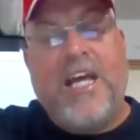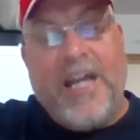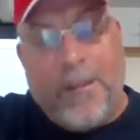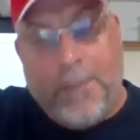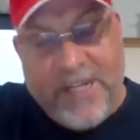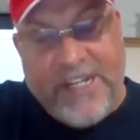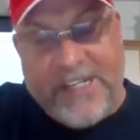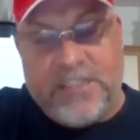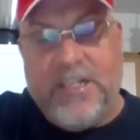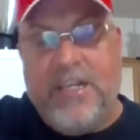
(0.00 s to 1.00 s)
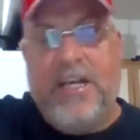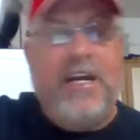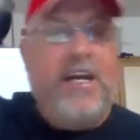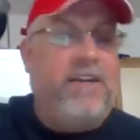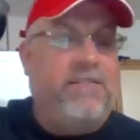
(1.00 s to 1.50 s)
at peace
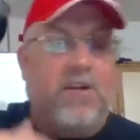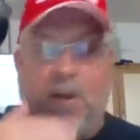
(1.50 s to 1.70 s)
after